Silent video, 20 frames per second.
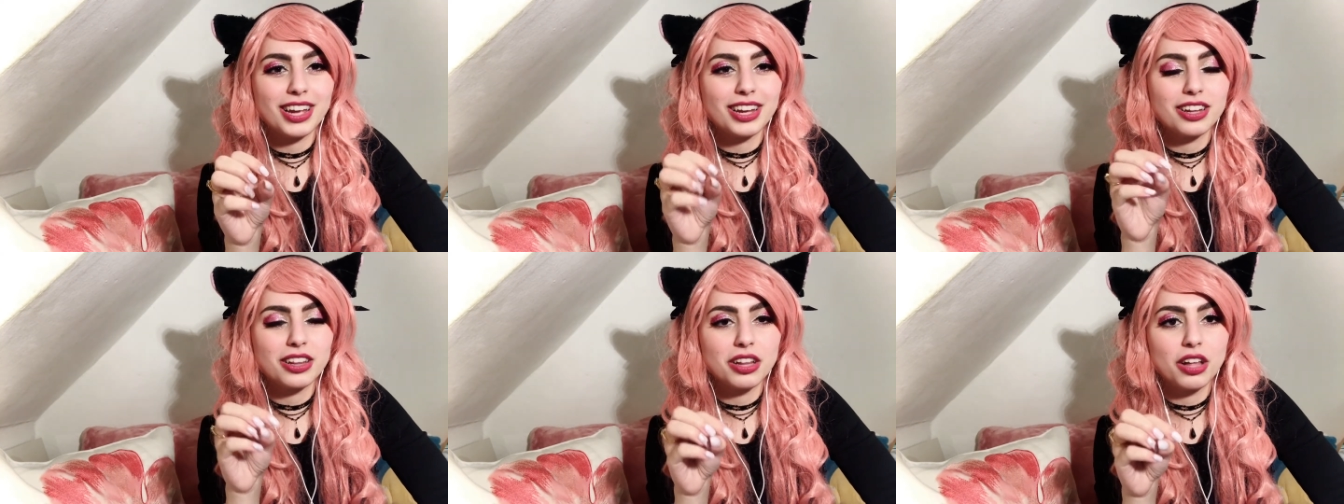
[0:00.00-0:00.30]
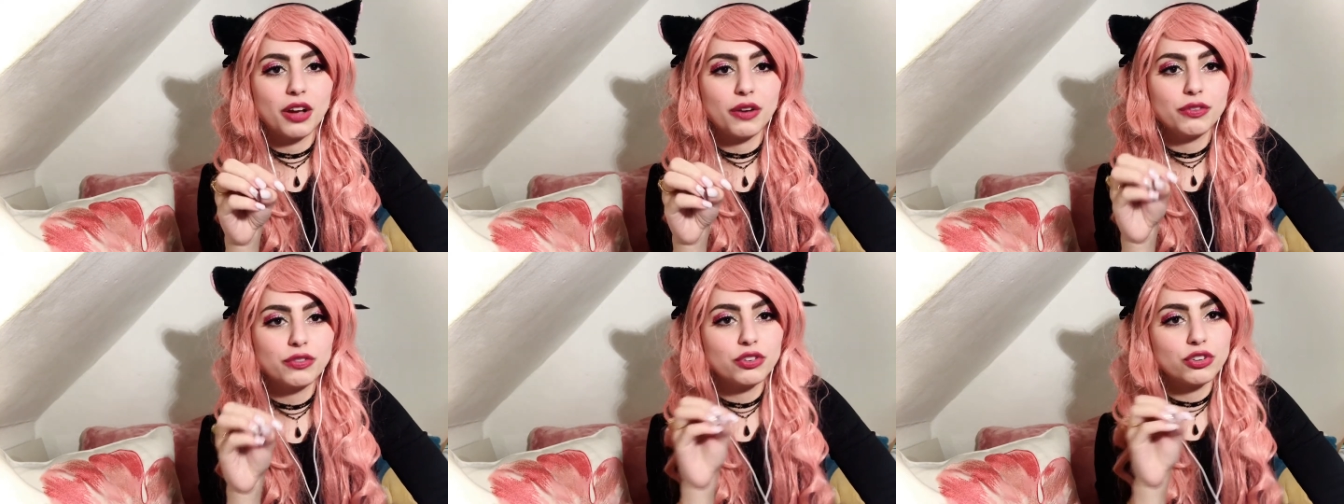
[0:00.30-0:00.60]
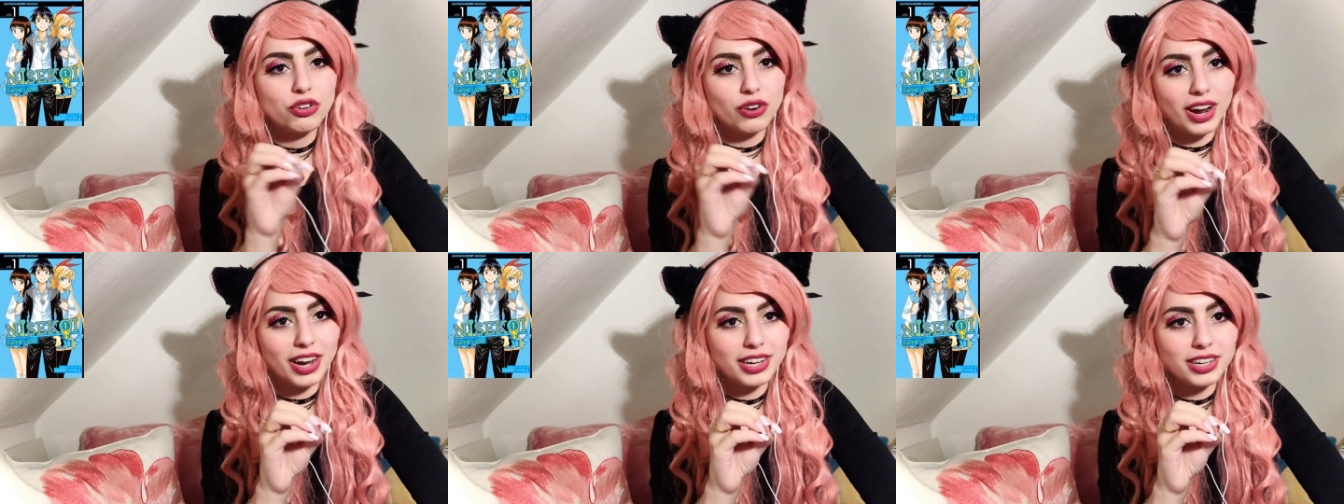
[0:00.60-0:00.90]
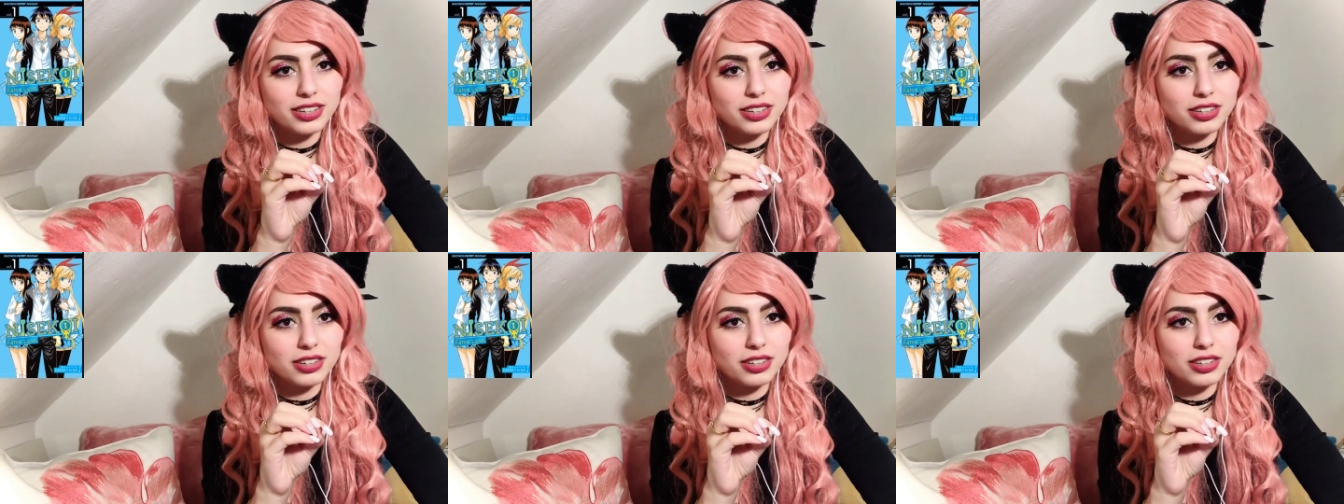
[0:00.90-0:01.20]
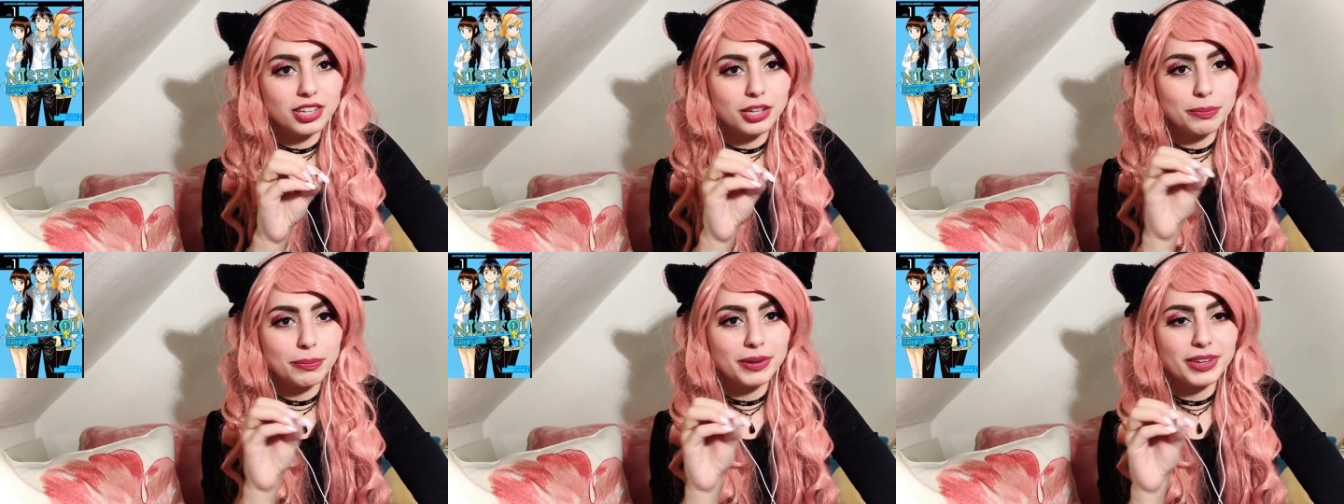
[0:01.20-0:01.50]
love triangle,
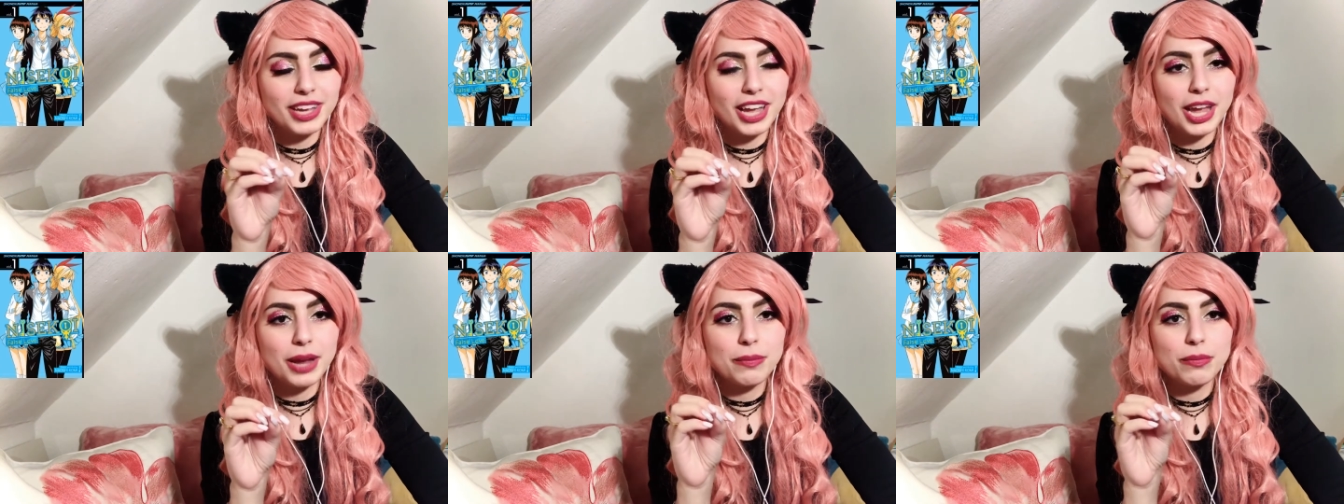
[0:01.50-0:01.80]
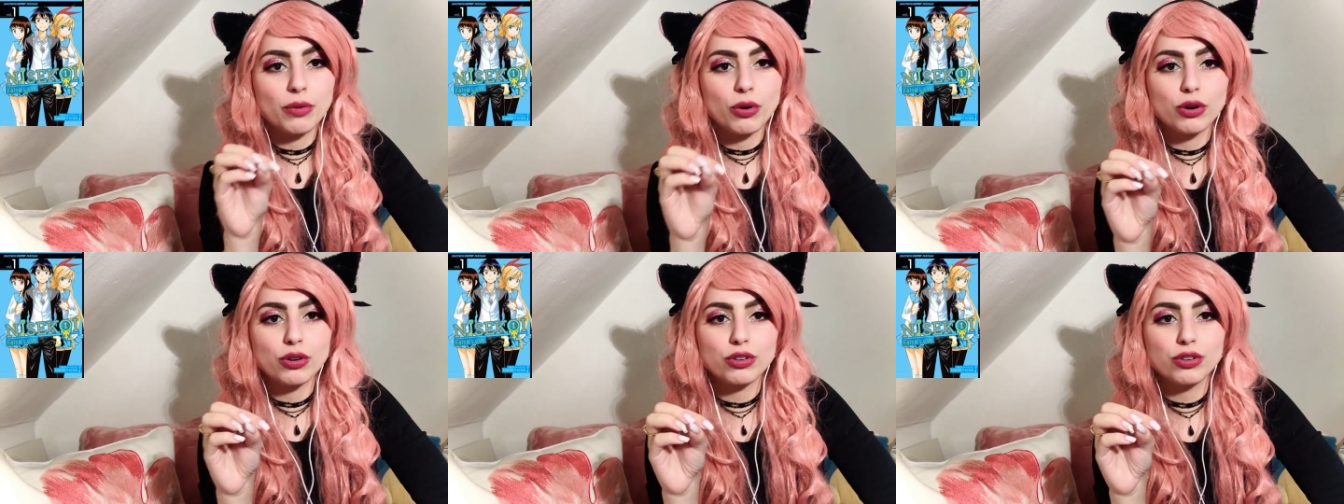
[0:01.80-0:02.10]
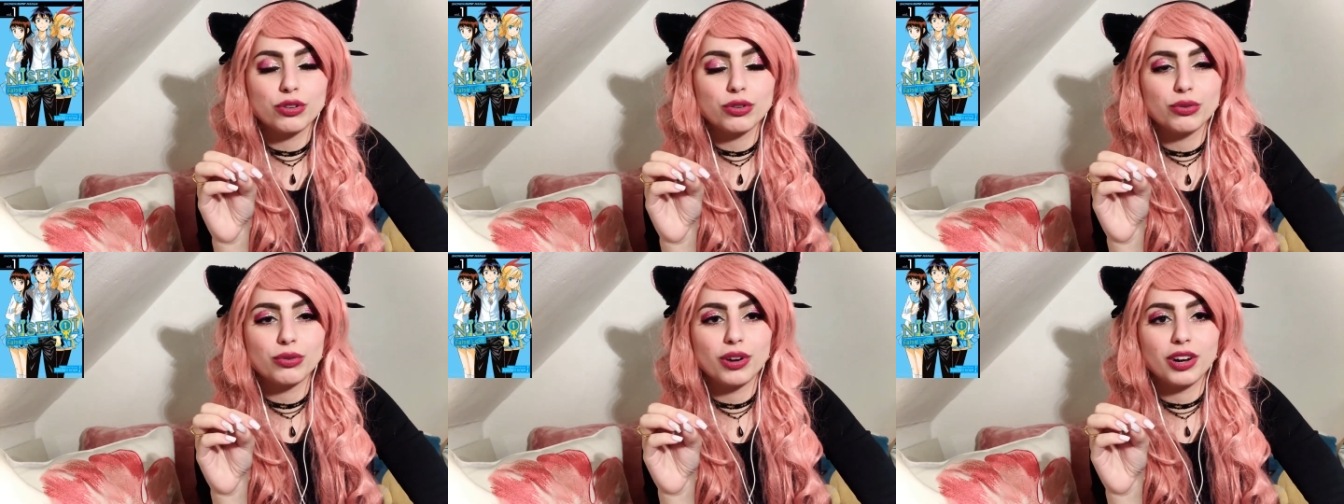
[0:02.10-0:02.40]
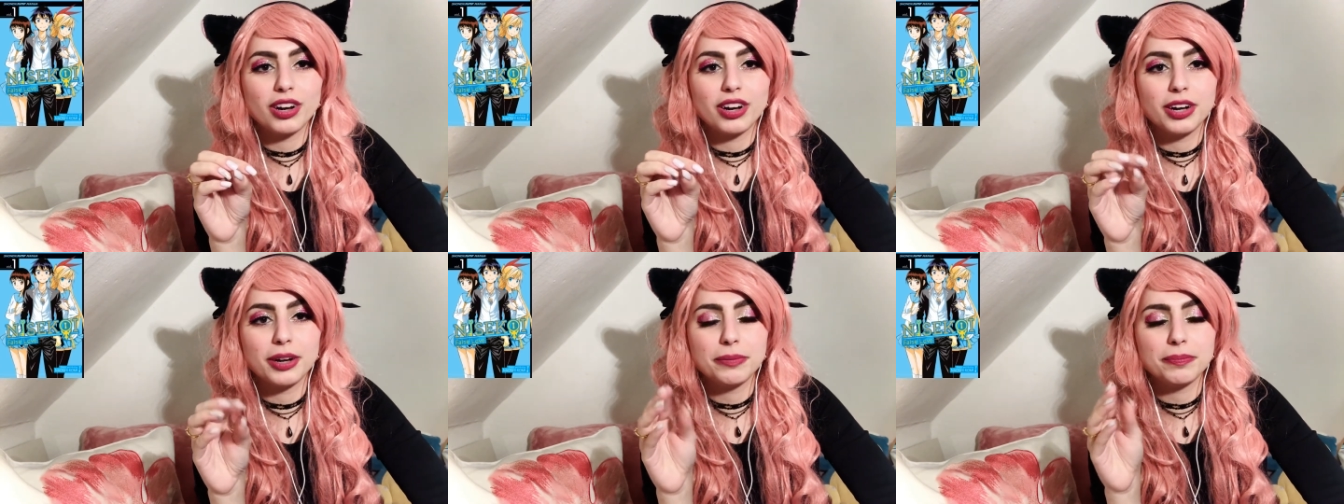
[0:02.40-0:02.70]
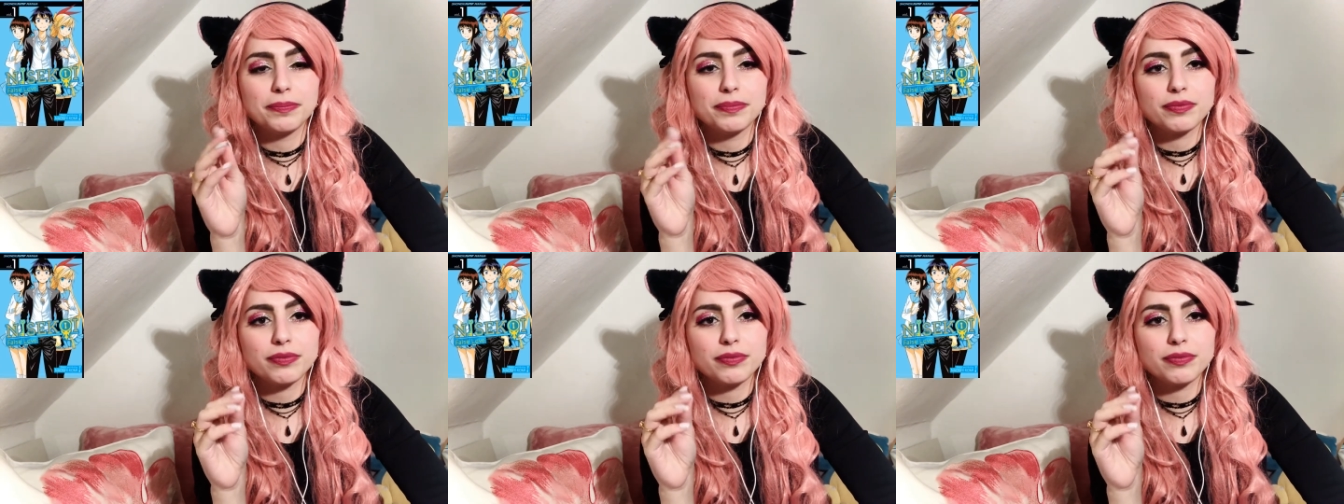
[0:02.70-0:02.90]
it became more to a